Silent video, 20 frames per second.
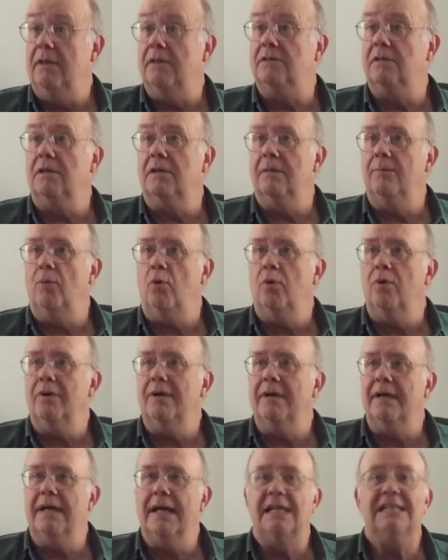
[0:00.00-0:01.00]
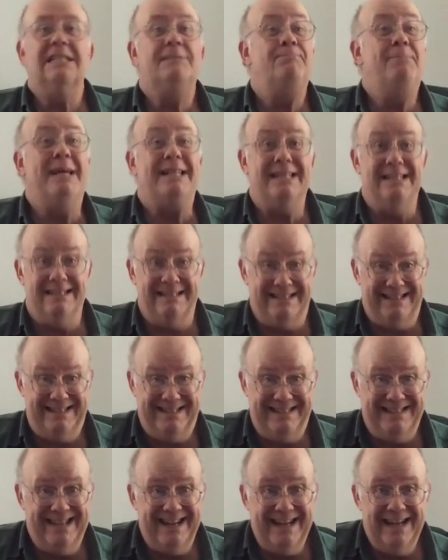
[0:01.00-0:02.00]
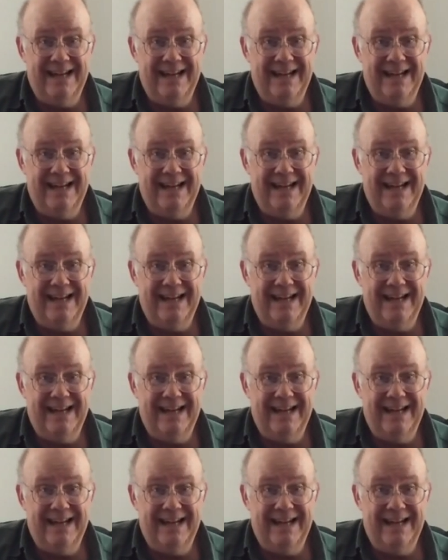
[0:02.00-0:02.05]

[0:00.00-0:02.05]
There's a little more expectancy